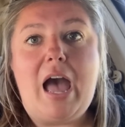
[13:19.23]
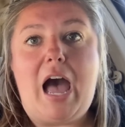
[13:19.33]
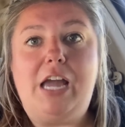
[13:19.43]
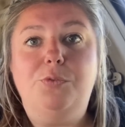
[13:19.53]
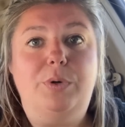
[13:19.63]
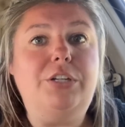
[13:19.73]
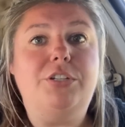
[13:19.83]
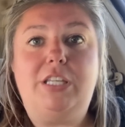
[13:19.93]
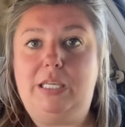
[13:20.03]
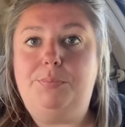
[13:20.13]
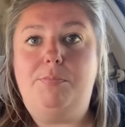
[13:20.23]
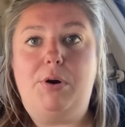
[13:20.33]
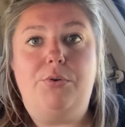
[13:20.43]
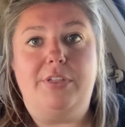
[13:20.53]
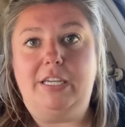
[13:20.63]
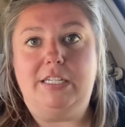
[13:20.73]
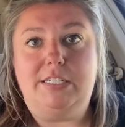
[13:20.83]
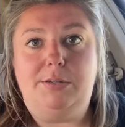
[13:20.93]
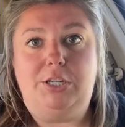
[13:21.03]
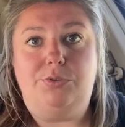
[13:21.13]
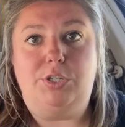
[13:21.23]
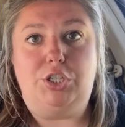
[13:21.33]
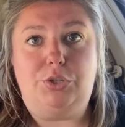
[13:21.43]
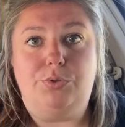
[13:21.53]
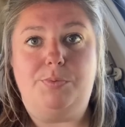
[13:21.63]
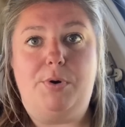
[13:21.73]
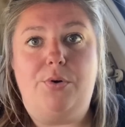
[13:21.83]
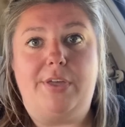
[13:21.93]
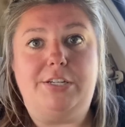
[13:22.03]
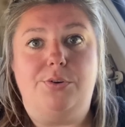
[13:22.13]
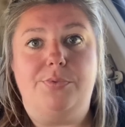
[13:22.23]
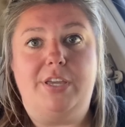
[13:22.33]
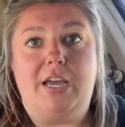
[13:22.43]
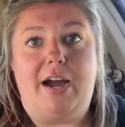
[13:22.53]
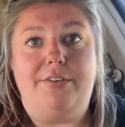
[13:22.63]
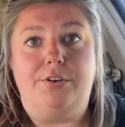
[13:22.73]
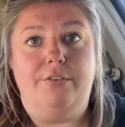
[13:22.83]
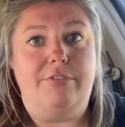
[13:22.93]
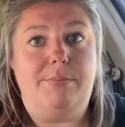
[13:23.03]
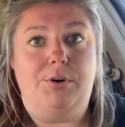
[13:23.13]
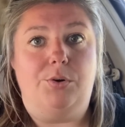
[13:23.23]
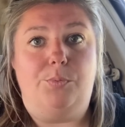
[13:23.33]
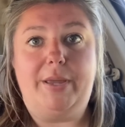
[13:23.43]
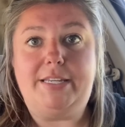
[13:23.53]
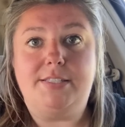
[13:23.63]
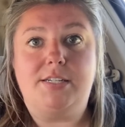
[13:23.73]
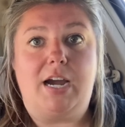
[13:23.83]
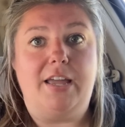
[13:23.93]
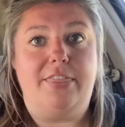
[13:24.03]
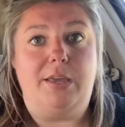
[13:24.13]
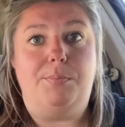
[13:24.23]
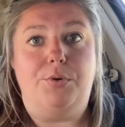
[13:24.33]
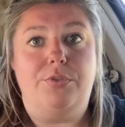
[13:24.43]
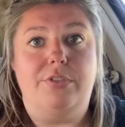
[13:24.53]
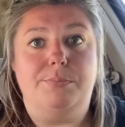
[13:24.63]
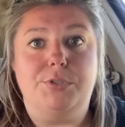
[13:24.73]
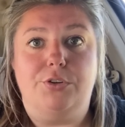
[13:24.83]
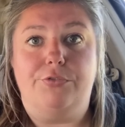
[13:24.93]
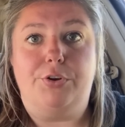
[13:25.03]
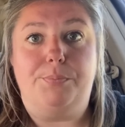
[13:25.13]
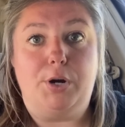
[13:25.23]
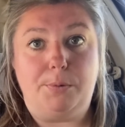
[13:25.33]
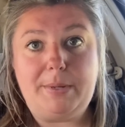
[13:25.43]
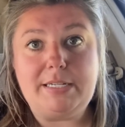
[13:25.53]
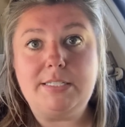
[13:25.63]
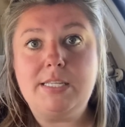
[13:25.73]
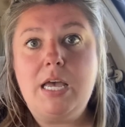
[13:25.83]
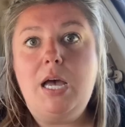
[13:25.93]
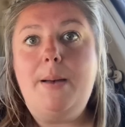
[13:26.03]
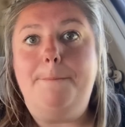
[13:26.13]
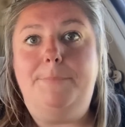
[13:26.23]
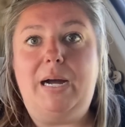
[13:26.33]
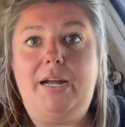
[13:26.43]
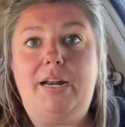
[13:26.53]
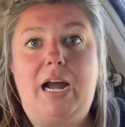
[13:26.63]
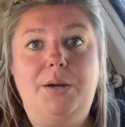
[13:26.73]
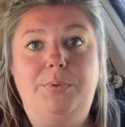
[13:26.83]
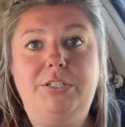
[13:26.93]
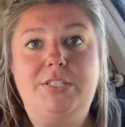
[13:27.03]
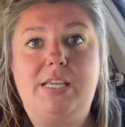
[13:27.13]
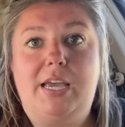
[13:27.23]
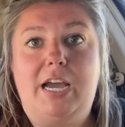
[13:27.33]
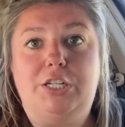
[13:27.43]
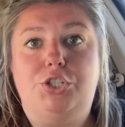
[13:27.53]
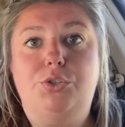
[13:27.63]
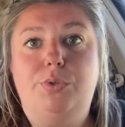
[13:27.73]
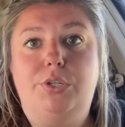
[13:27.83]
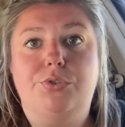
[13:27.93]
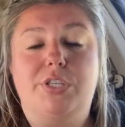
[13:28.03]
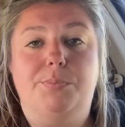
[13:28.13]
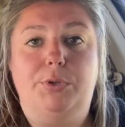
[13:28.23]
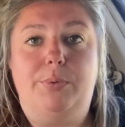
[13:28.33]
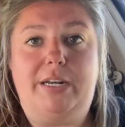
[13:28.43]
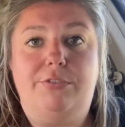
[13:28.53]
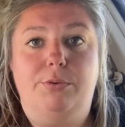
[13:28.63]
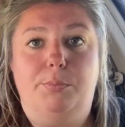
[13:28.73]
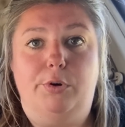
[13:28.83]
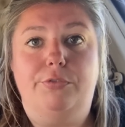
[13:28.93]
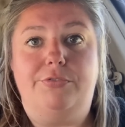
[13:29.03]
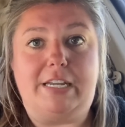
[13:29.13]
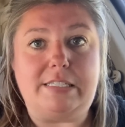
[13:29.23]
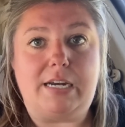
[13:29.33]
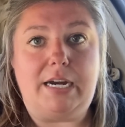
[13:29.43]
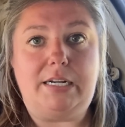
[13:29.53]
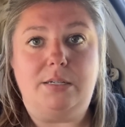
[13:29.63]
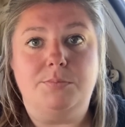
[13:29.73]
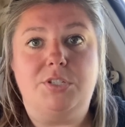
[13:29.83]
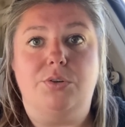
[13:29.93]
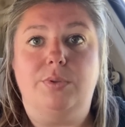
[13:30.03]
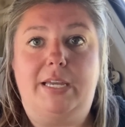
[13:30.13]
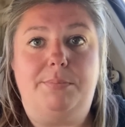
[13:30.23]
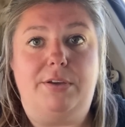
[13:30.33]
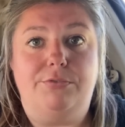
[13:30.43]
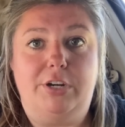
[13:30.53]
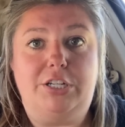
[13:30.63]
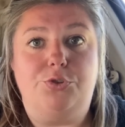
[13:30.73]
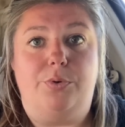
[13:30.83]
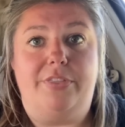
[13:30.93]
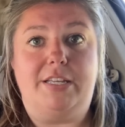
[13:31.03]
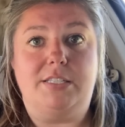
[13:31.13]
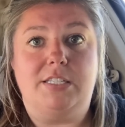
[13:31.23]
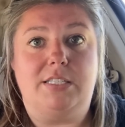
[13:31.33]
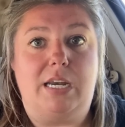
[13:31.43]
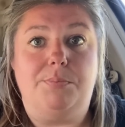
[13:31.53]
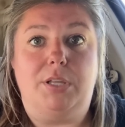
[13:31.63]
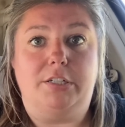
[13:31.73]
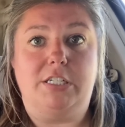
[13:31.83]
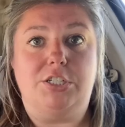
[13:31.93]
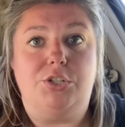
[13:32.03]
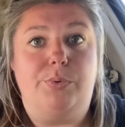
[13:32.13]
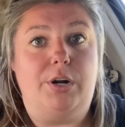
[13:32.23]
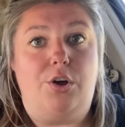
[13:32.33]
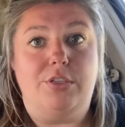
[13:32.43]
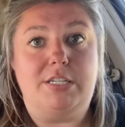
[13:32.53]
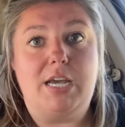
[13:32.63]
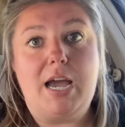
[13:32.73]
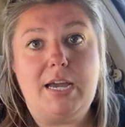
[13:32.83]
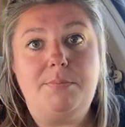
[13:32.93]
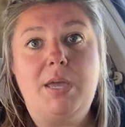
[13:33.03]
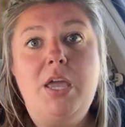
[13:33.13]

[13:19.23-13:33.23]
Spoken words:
I will keep both and continue to use both. I don't think either of them are a waste. I think both of them serve their purpose, but I will say I do use the Bluetti for more fixed items, so like my fridge or things that stay plugged into it all the time,